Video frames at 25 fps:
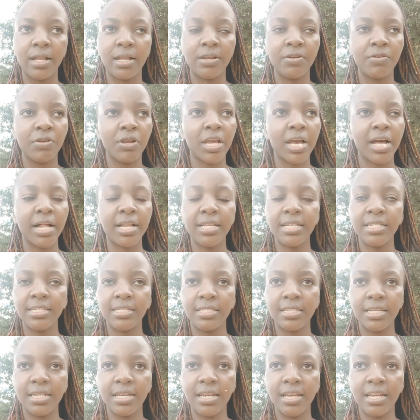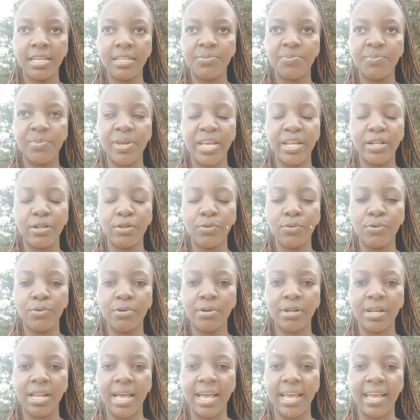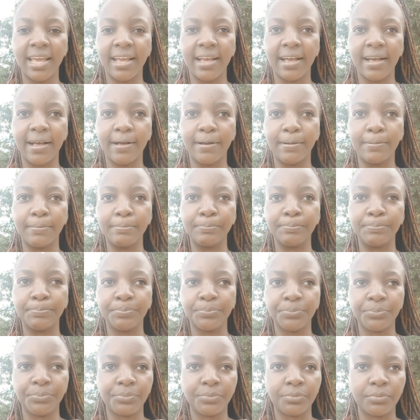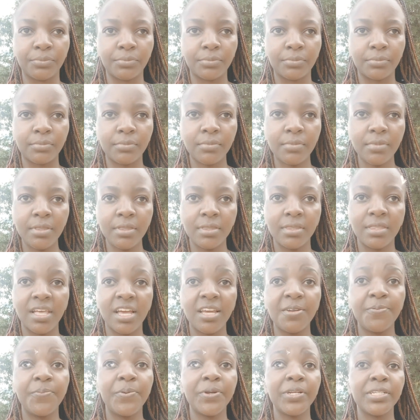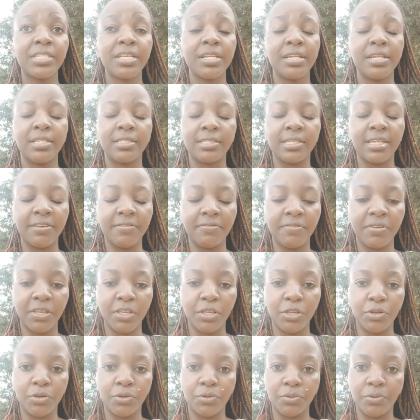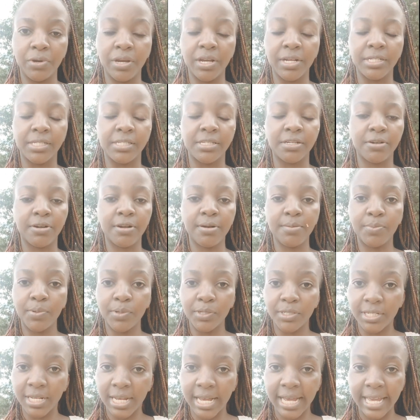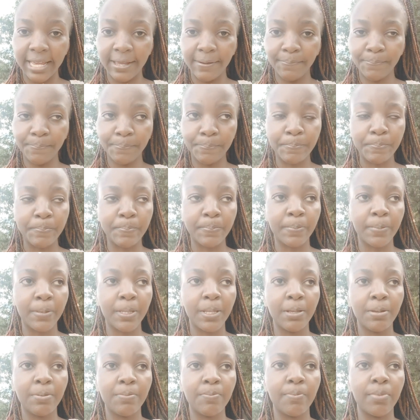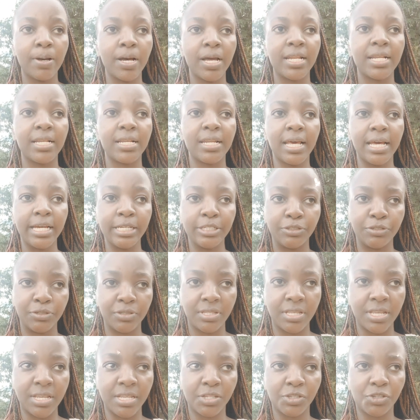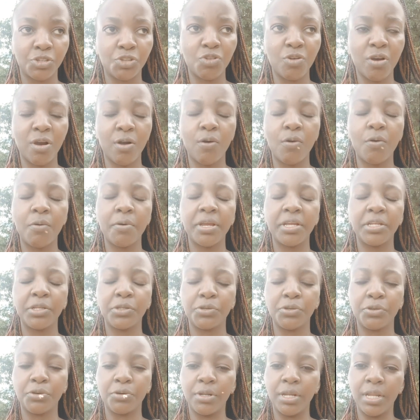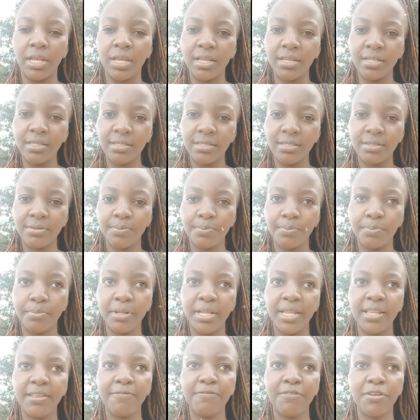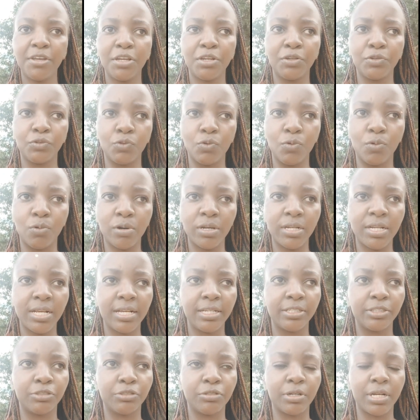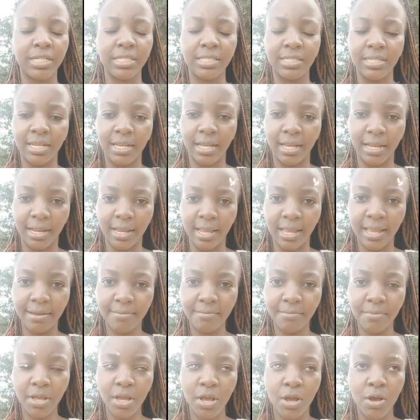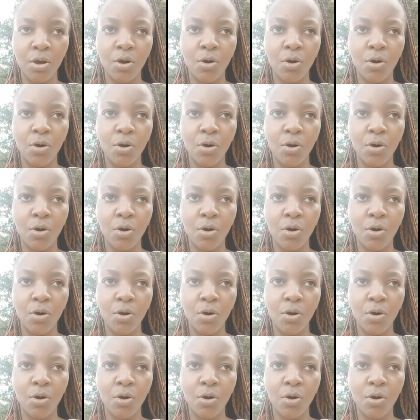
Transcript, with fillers: In reality, it may look like um, that person is giving you a terrible time but in actual sense, you are going to your knees, believing in God and trusting in Him,